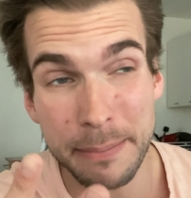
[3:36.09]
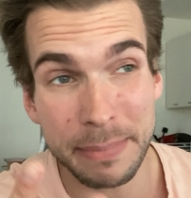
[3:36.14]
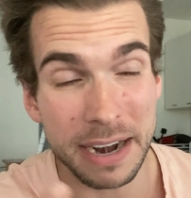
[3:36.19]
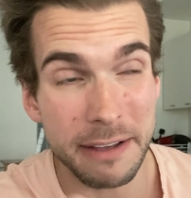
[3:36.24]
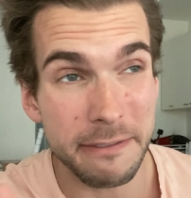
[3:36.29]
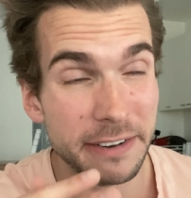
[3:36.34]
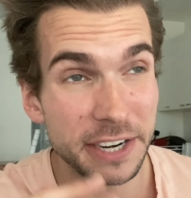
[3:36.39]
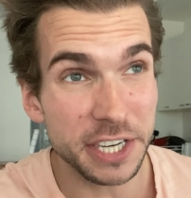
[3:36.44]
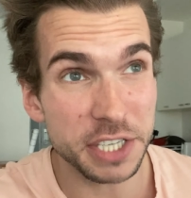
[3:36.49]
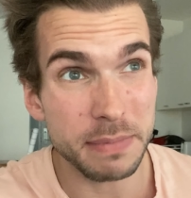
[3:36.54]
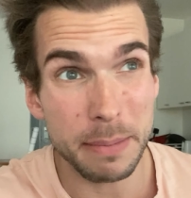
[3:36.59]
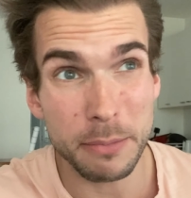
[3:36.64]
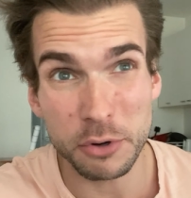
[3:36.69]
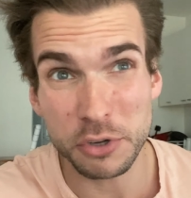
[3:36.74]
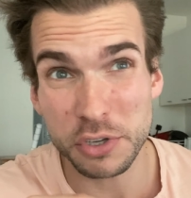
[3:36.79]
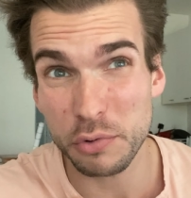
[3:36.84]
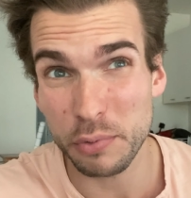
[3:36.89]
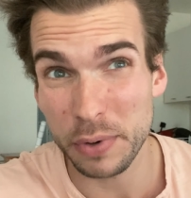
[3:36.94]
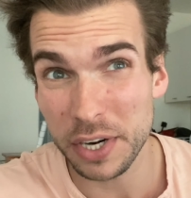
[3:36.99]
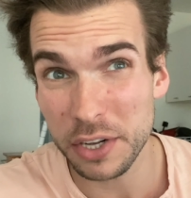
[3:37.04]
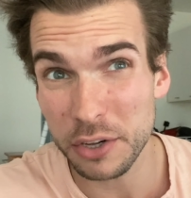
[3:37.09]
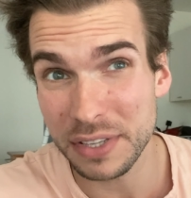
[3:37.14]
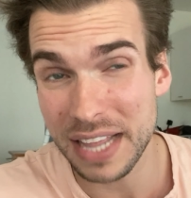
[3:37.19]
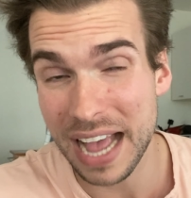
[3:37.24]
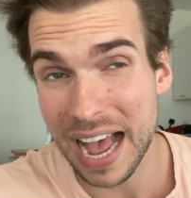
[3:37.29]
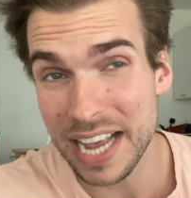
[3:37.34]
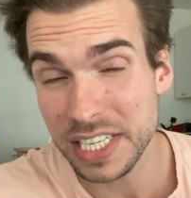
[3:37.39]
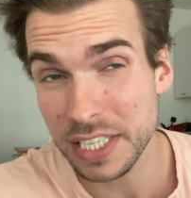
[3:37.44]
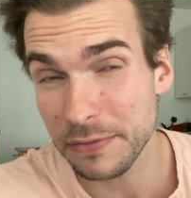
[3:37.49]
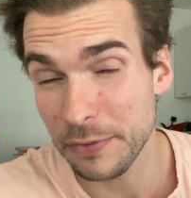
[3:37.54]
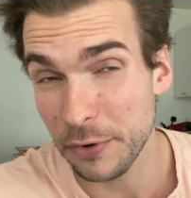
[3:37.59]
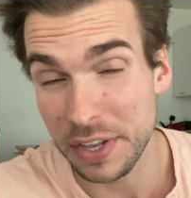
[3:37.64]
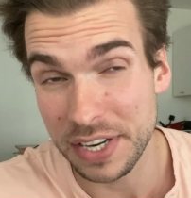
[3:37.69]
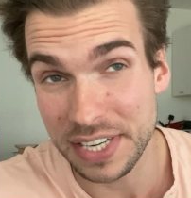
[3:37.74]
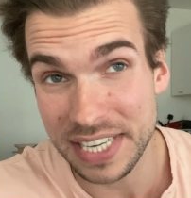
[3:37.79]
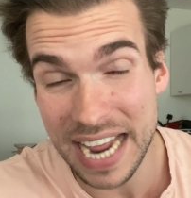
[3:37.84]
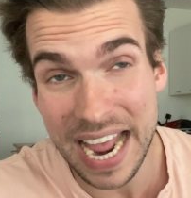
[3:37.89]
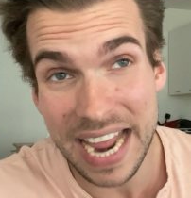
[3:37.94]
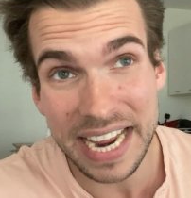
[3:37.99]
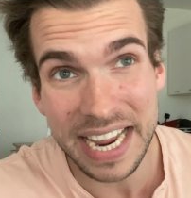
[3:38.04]
and I finished my most critical tasks for the
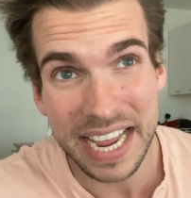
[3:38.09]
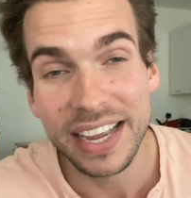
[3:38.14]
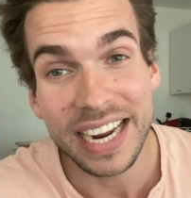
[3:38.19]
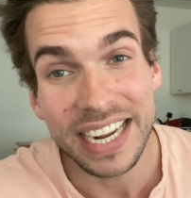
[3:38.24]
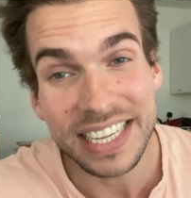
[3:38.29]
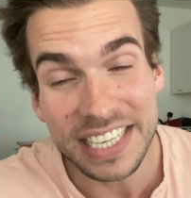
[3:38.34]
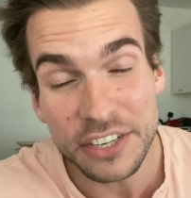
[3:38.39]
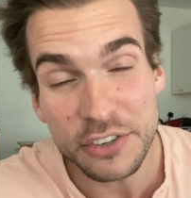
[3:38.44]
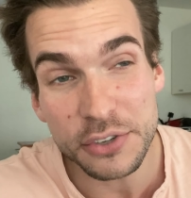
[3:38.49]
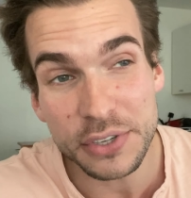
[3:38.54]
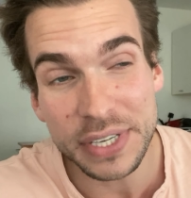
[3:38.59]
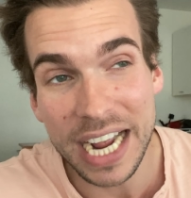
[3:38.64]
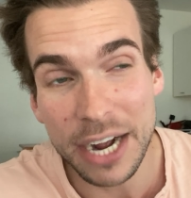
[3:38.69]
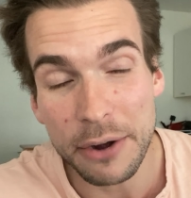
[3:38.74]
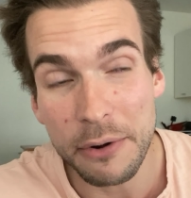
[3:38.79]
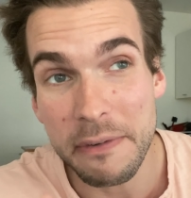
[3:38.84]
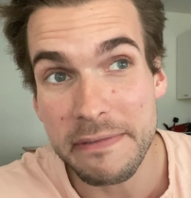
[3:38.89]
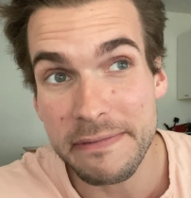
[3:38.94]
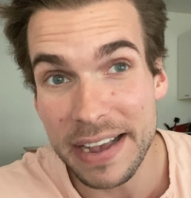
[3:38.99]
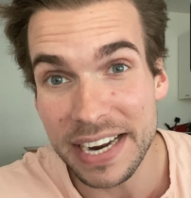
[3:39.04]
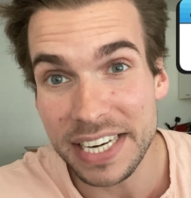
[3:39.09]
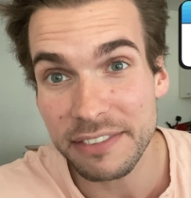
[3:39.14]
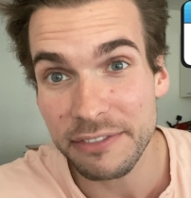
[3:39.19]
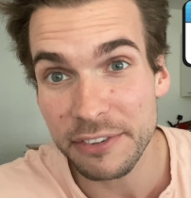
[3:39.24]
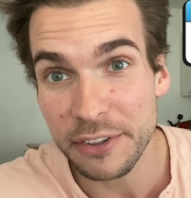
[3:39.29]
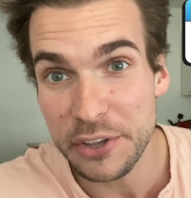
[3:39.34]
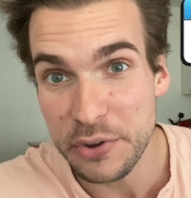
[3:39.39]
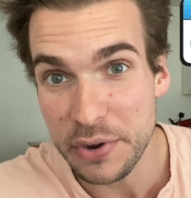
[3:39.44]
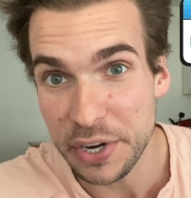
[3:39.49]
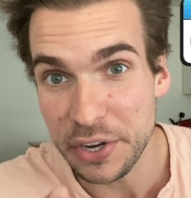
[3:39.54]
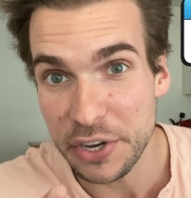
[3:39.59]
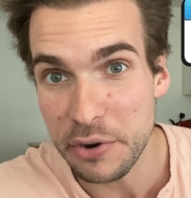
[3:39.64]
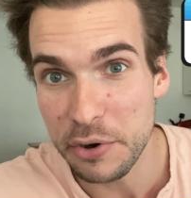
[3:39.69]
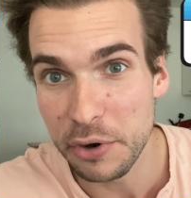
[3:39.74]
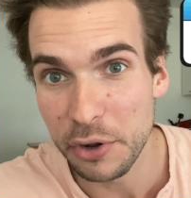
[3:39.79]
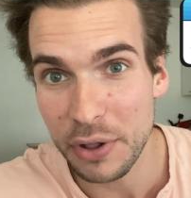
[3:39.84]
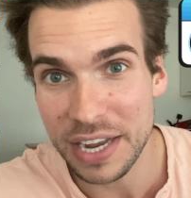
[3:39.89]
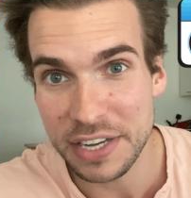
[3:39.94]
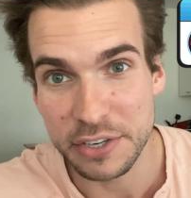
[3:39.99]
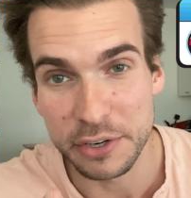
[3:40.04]
day. It's interesting how effectively you can
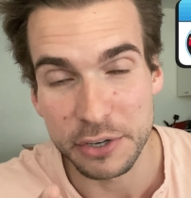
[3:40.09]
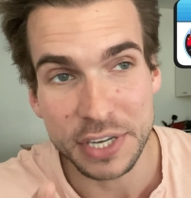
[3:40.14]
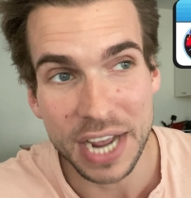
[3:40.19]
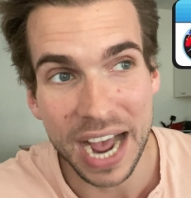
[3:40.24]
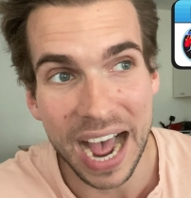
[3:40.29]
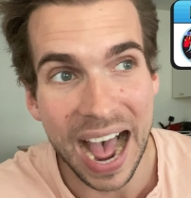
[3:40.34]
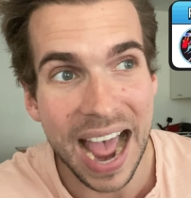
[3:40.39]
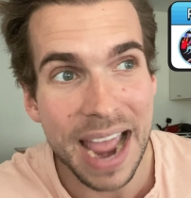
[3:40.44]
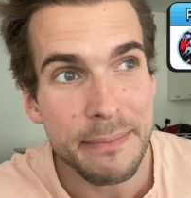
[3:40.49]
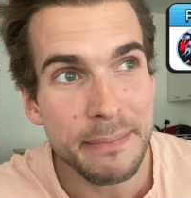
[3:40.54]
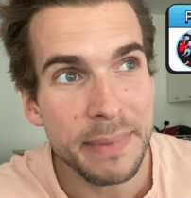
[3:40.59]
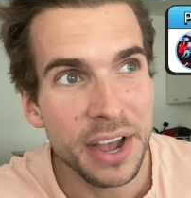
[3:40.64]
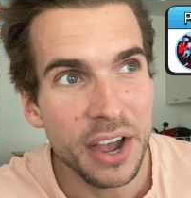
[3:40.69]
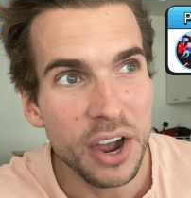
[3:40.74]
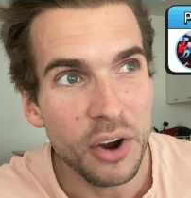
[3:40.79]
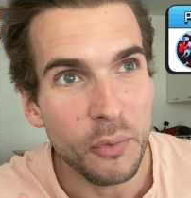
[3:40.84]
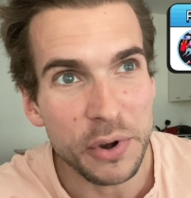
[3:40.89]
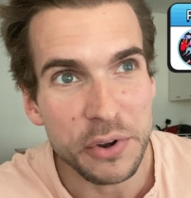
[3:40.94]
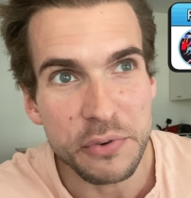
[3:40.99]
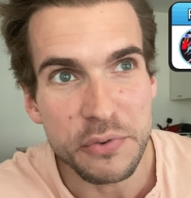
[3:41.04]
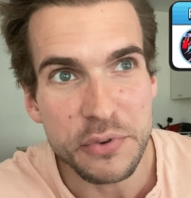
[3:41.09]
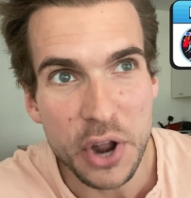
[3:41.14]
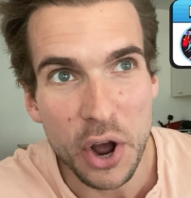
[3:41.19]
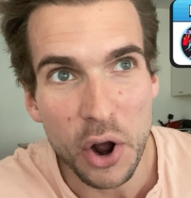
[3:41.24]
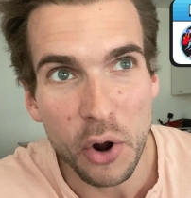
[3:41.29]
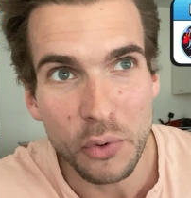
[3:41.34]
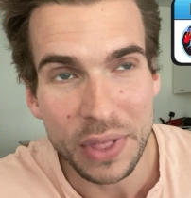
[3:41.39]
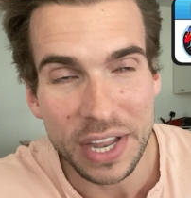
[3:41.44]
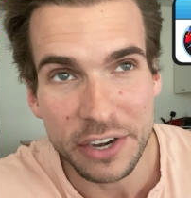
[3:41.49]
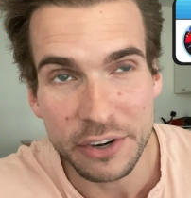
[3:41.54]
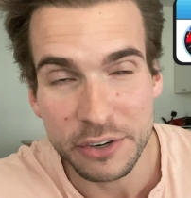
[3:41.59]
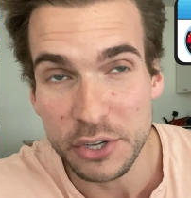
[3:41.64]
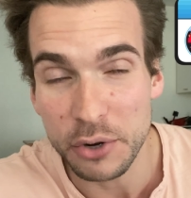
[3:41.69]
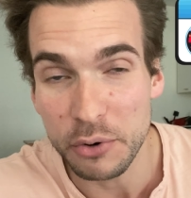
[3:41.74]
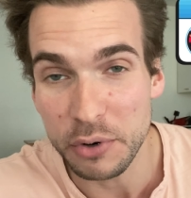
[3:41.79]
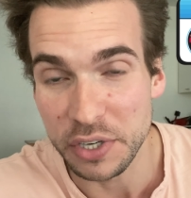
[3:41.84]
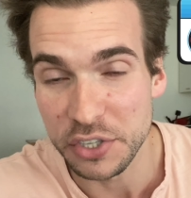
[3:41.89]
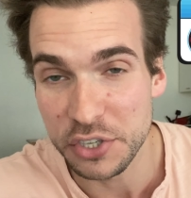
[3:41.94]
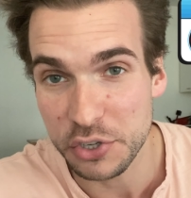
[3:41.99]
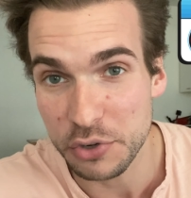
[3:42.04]
utilize your time when you know that you're so
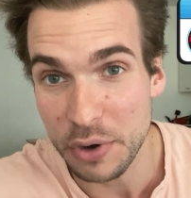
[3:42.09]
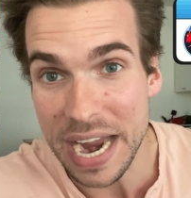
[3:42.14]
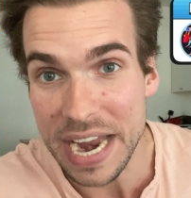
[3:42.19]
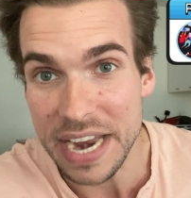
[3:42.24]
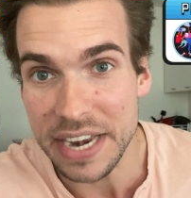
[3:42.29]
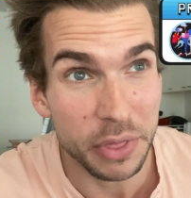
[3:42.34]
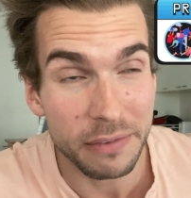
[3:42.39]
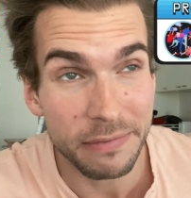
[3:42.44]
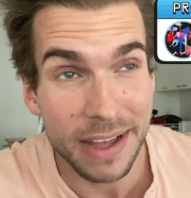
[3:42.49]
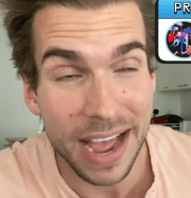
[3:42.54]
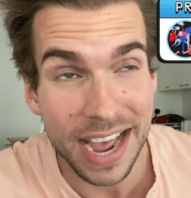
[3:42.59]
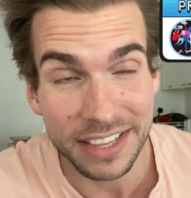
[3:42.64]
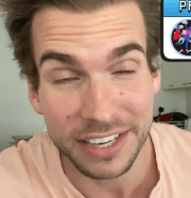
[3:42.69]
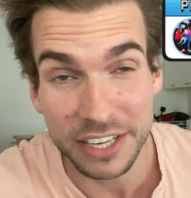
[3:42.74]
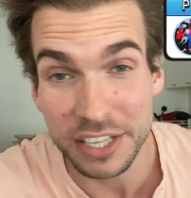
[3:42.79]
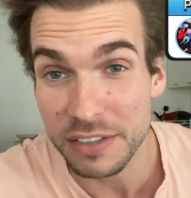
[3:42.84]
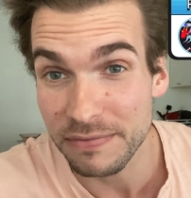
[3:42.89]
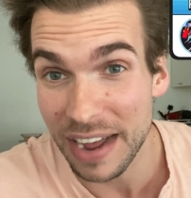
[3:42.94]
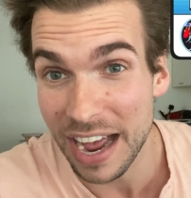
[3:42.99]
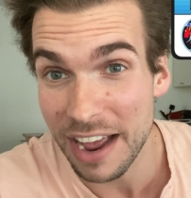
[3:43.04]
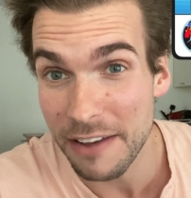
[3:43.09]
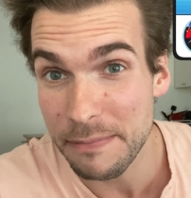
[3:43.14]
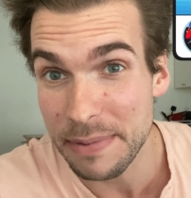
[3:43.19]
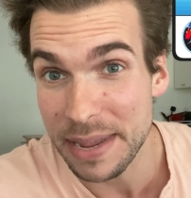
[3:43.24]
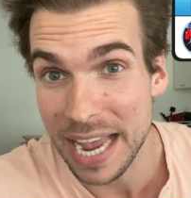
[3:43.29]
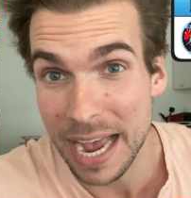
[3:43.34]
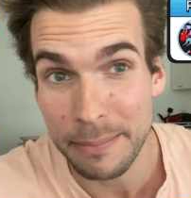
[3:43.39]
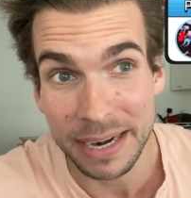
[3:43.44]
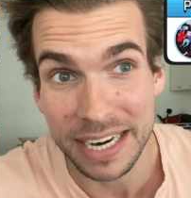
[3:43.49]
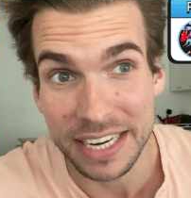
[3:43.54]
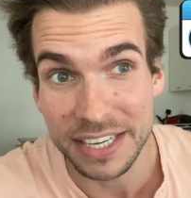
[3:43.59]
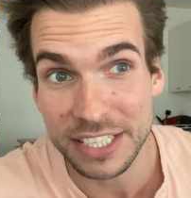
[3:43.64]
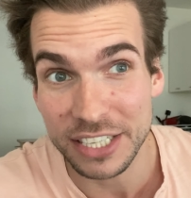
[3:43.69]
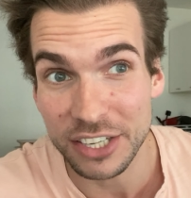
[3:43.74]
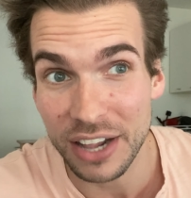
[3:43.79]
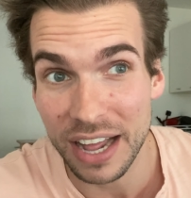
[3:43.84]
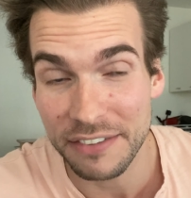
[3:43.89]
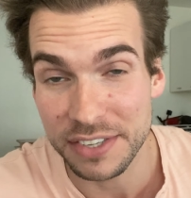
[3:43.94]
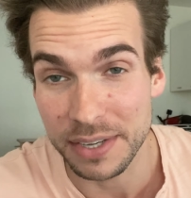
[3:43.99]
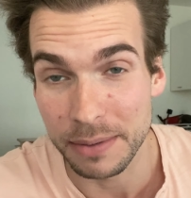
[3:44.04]
constrained. The fact that it's 5 p.m. and I
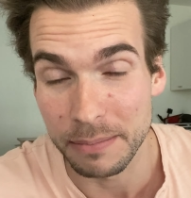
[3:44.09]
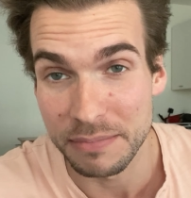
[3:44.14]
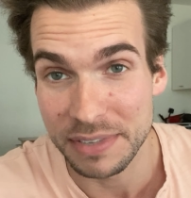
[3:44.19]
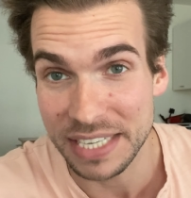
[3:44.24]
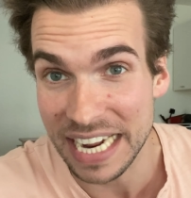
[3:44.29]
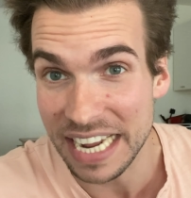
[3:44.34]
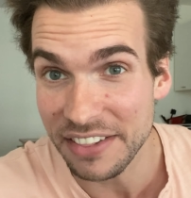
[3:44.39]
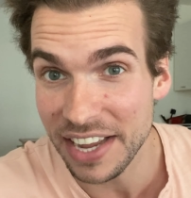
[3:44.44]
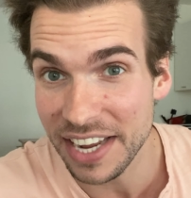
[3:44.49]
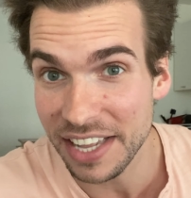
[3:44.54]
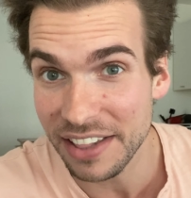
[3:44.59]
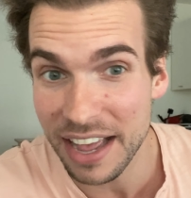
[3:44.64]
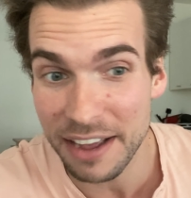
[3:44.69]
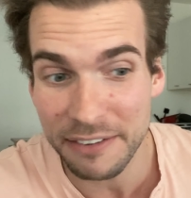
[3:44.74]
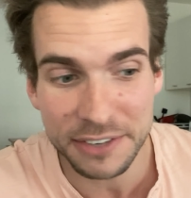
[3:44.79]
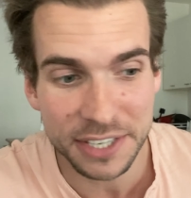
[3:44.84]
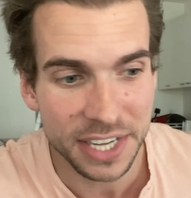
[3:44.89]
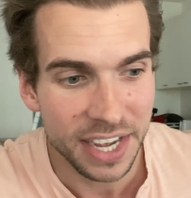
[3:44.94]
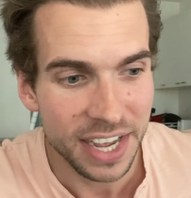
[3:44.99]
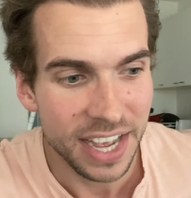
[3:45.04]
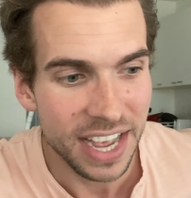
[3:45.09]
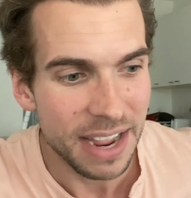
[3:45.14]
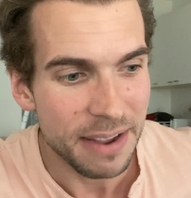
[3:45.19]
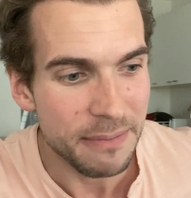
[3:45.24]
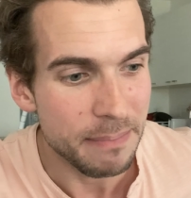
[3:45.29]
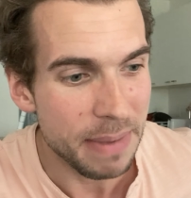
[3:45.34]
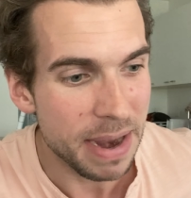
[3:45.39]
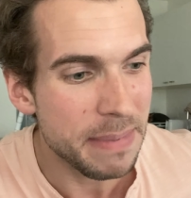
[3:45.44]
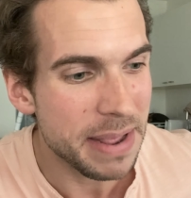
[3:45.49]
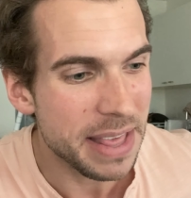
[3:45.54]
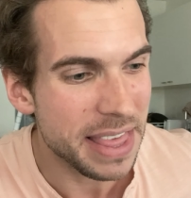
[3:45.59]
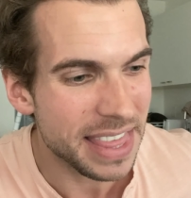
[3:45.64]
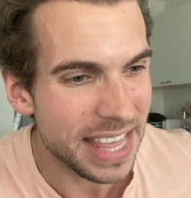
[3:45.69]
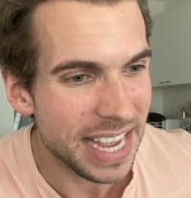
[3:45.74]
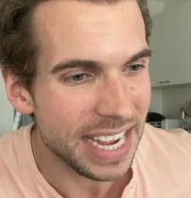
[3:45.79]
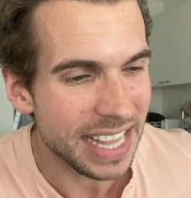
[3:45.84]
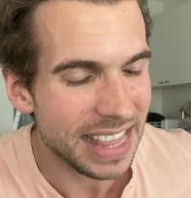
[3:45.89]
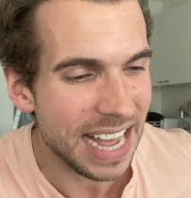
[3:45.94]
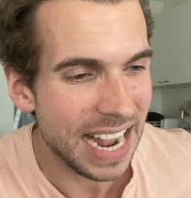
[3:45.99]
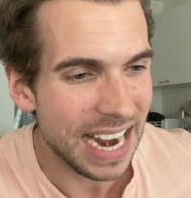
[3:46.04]
still have some daylight left made me
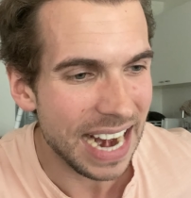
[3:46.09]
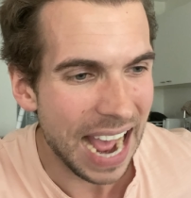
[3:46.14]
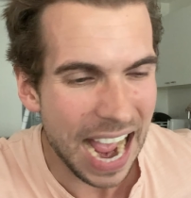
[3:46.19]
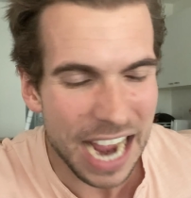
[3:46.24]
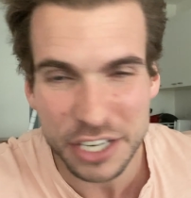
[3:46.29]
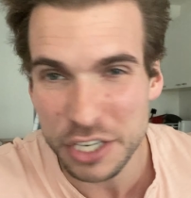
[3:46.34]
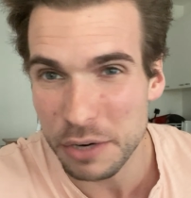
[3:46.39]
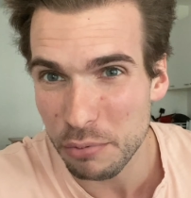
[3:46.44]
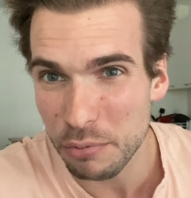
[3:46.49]
think that I should